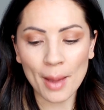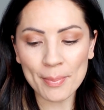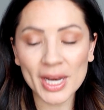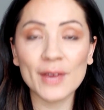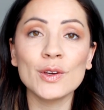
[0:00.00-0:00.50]

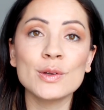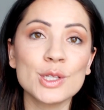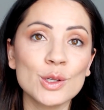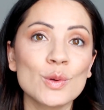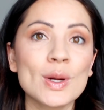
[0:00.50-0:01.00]
but if you
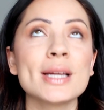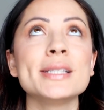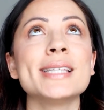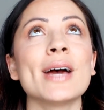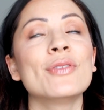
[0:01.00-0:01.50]
do,
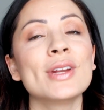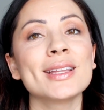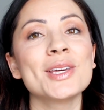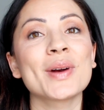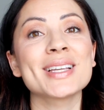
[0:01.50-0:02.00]

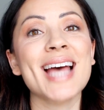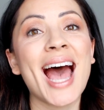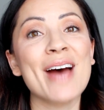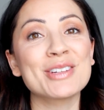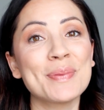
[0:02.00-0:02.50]
definitely you guys
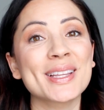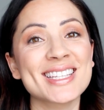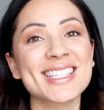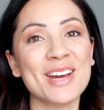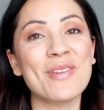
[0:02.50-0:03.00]
have to pick
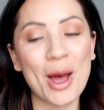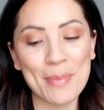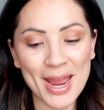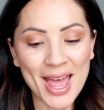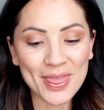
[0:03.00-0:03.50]
this stuff up.